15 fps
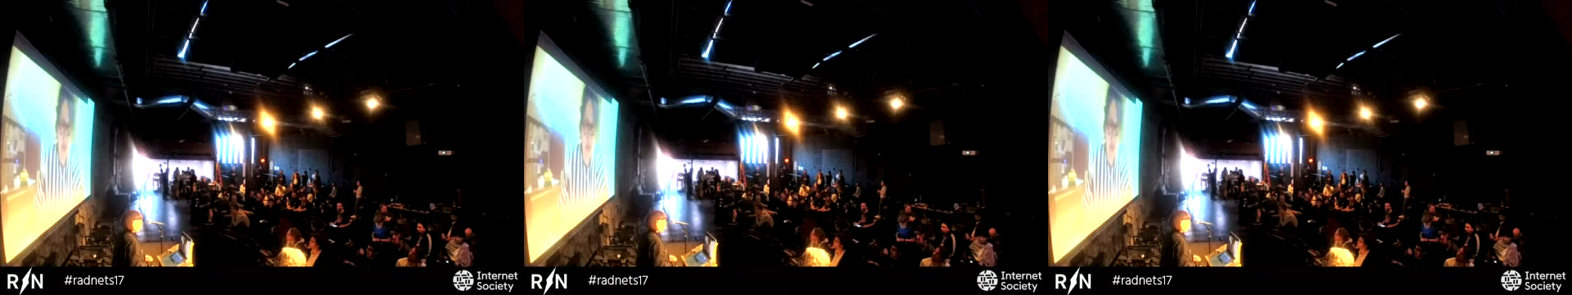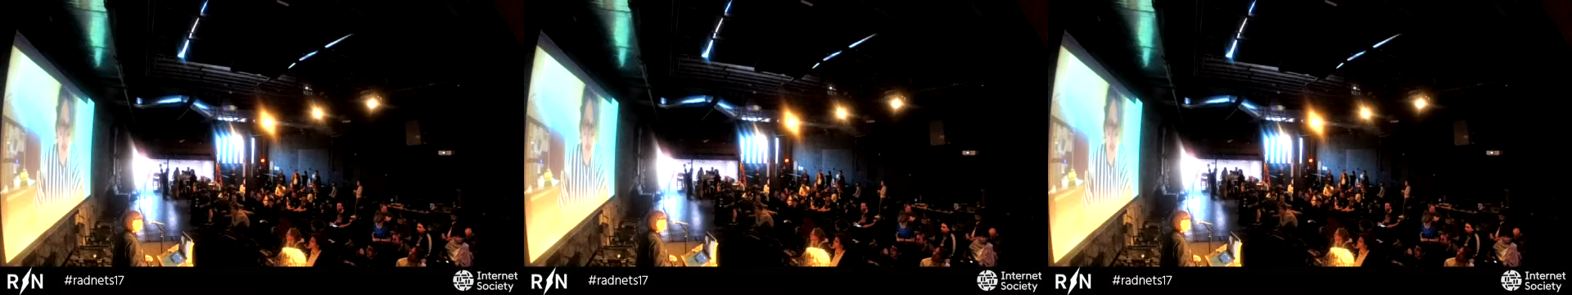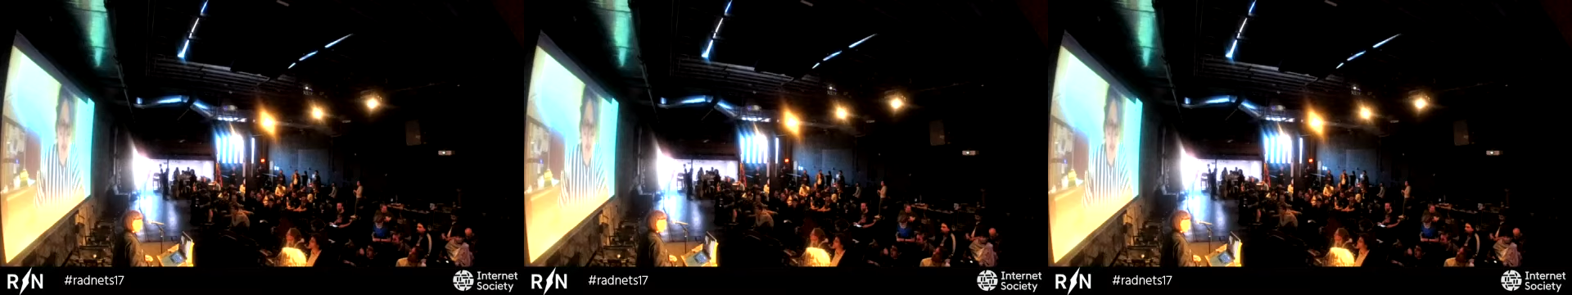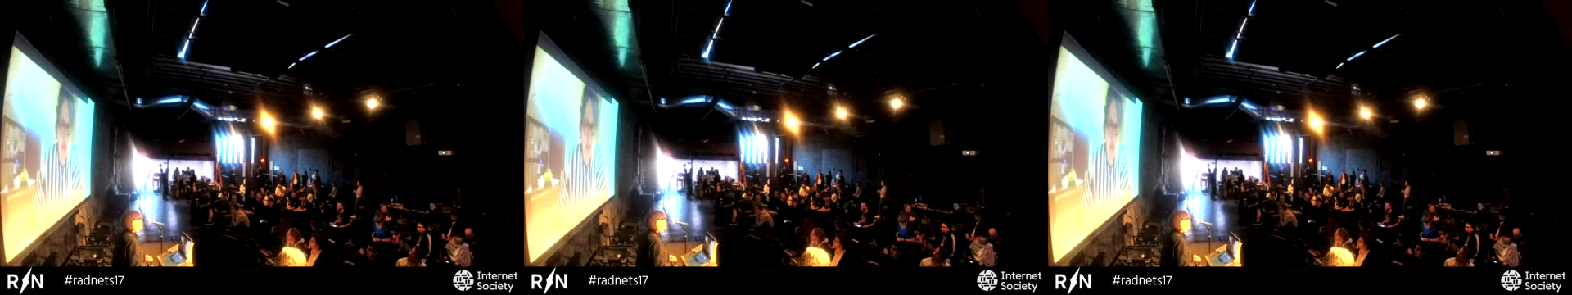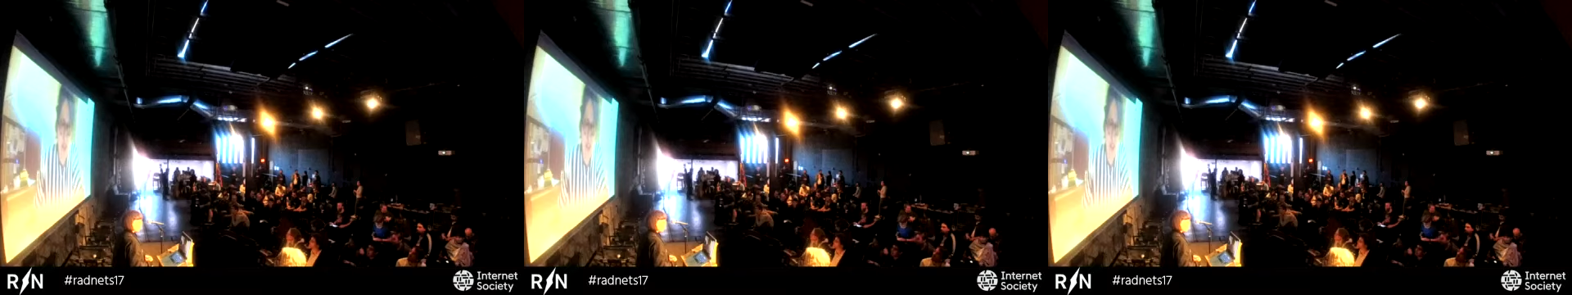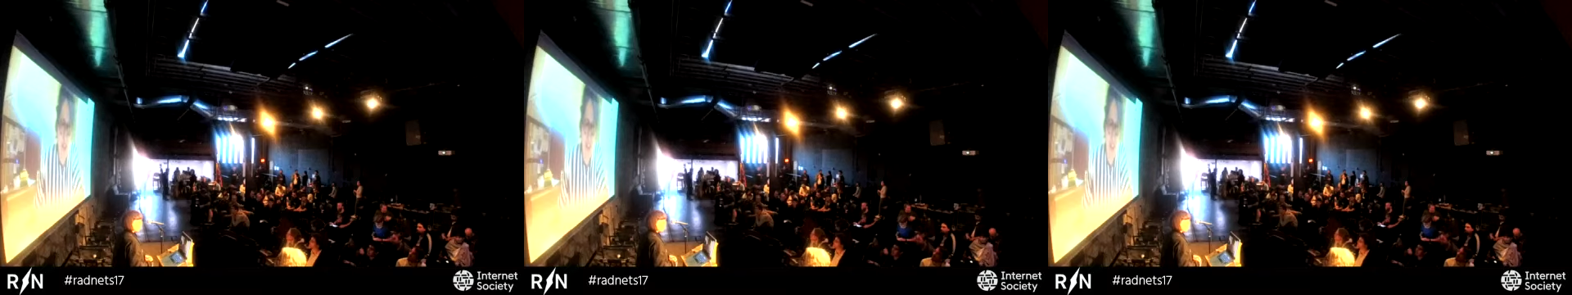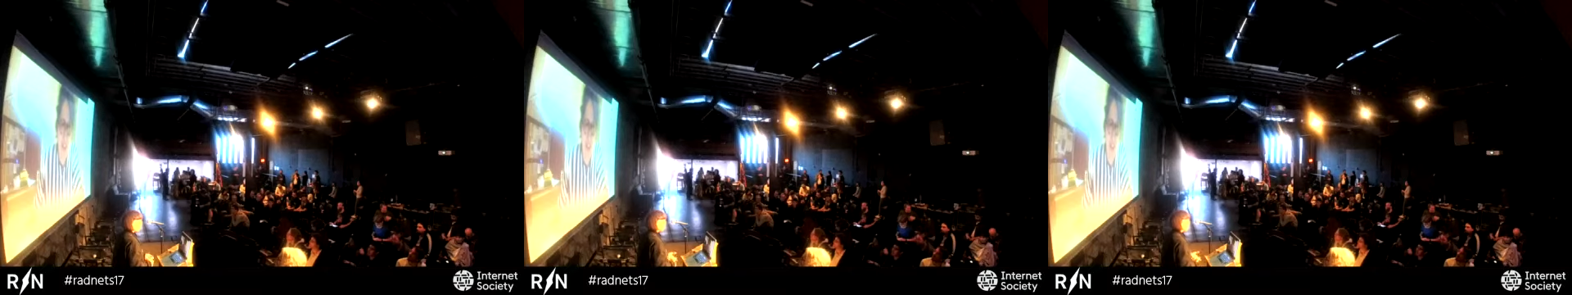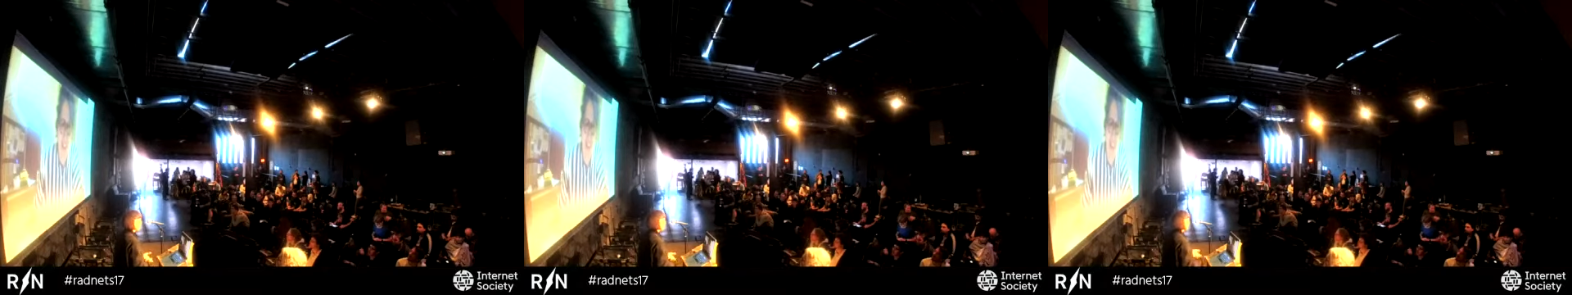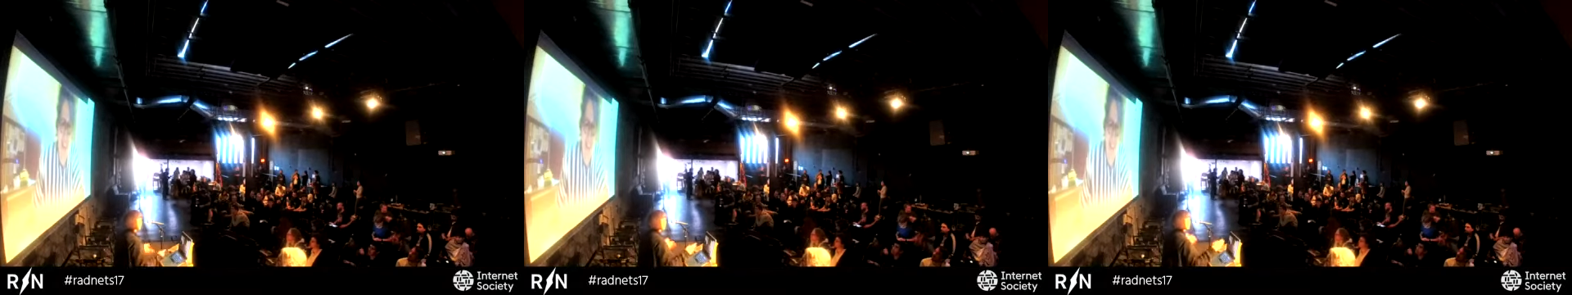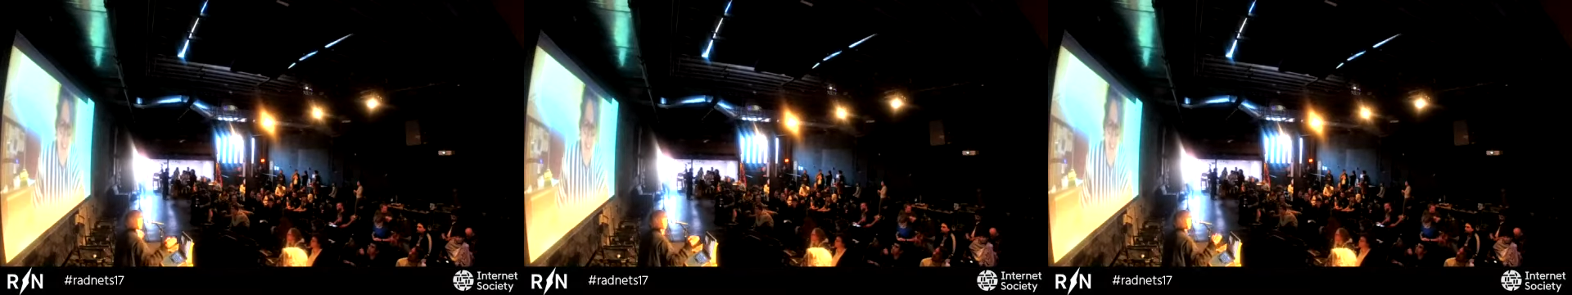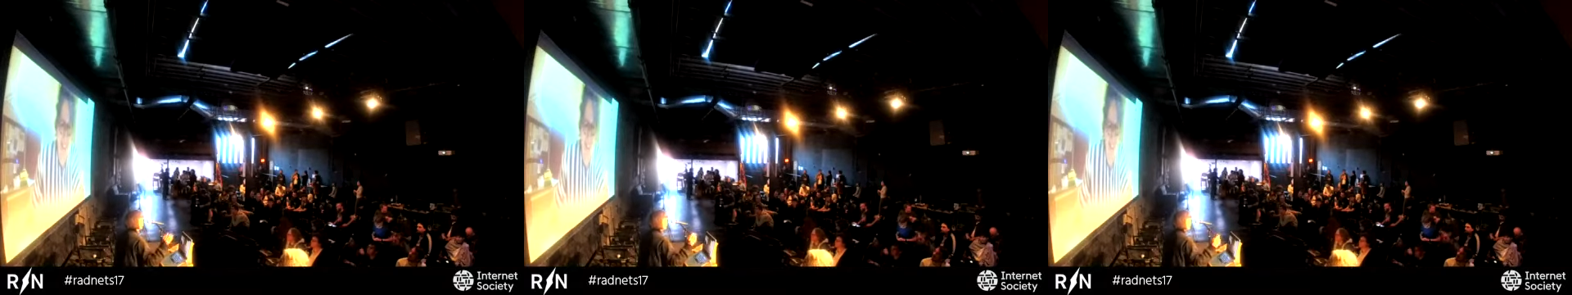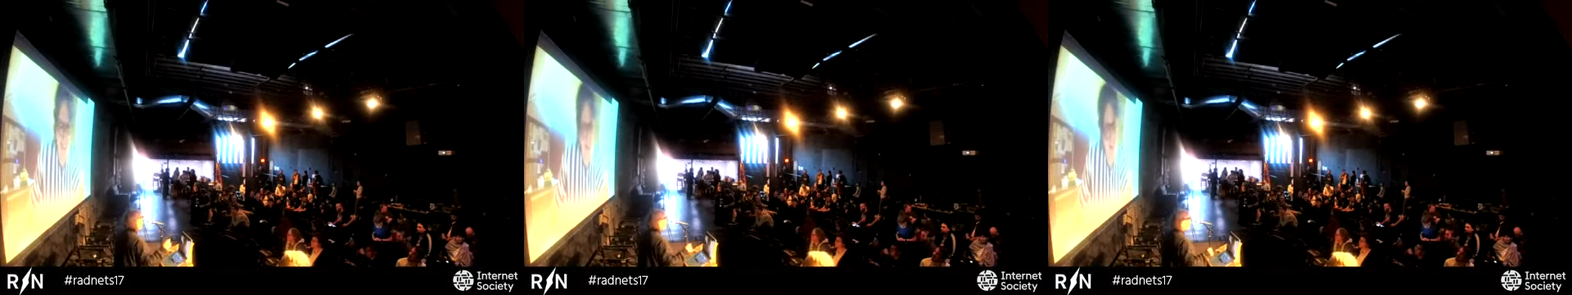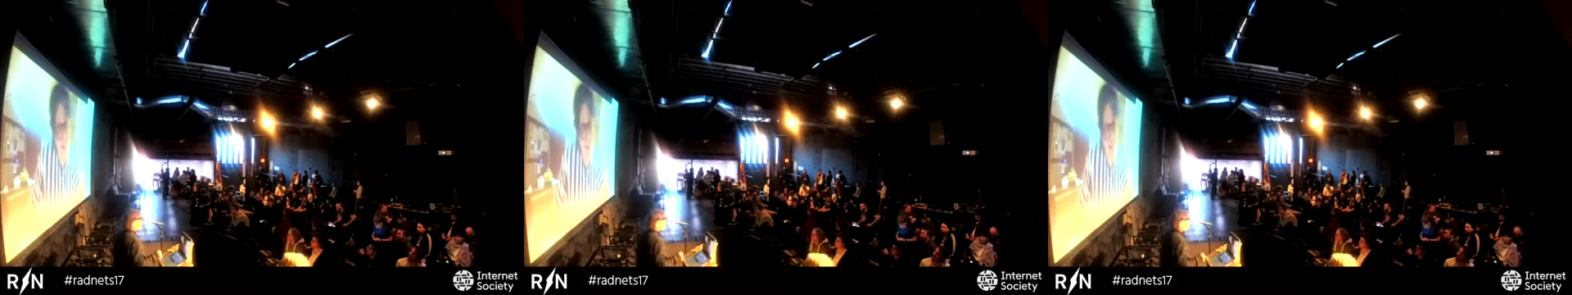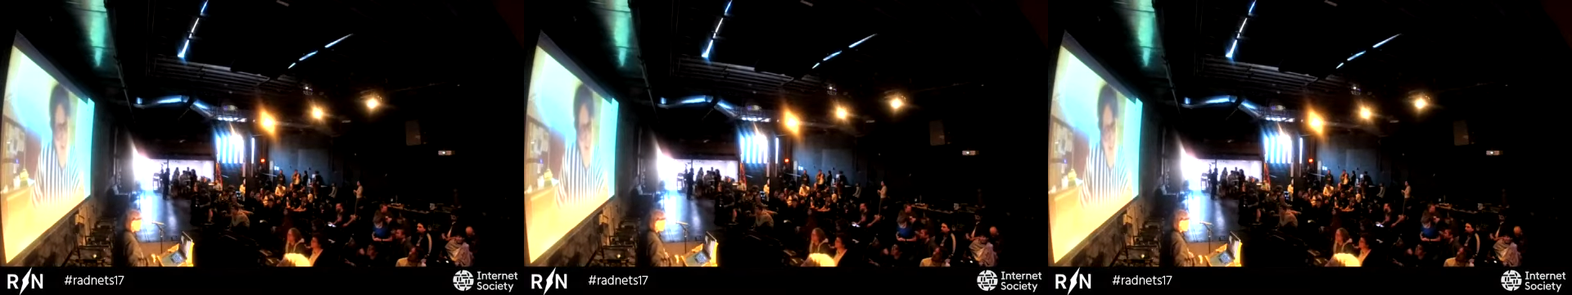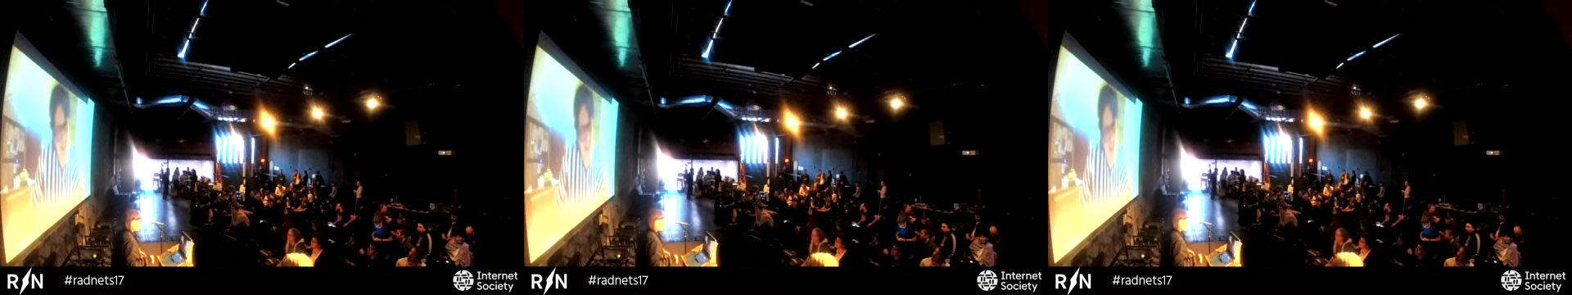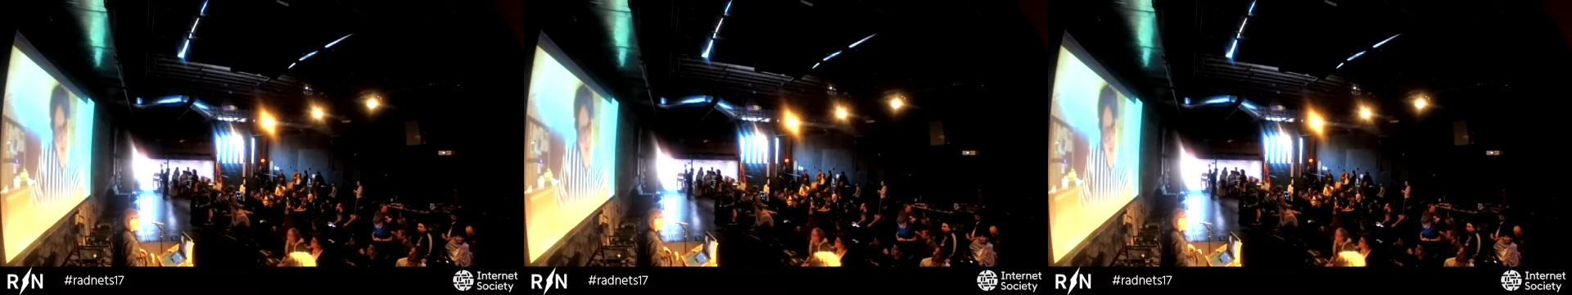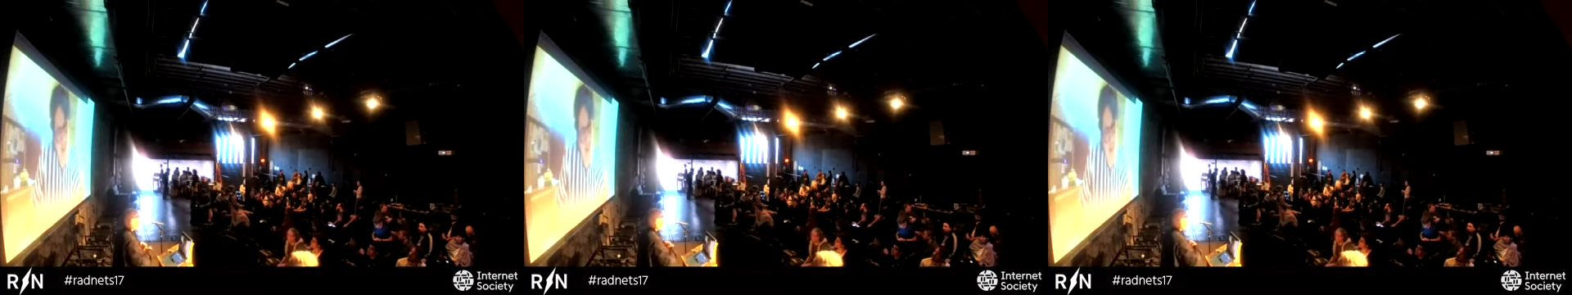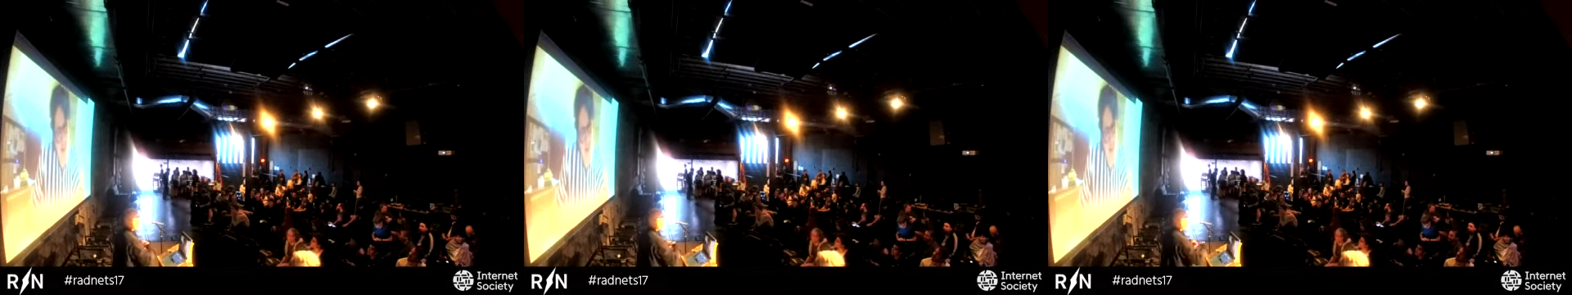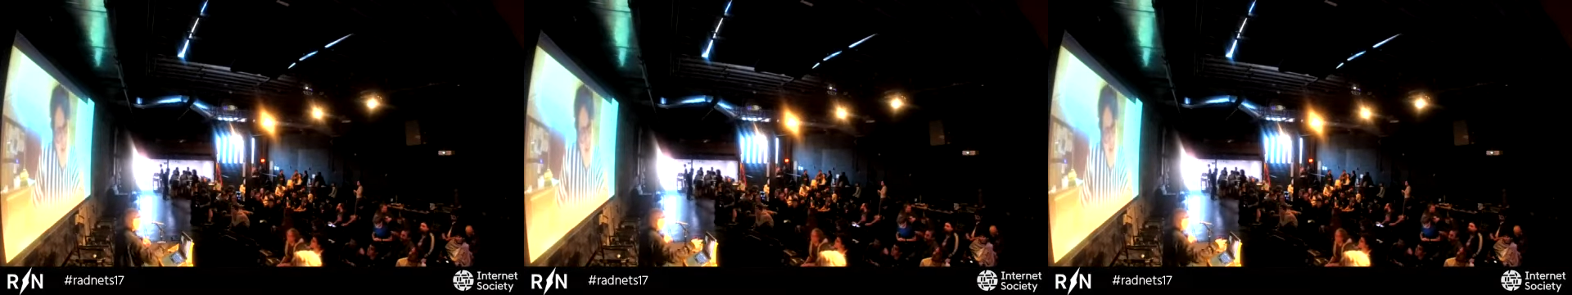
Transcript: No face is visible, so there are no lips to read.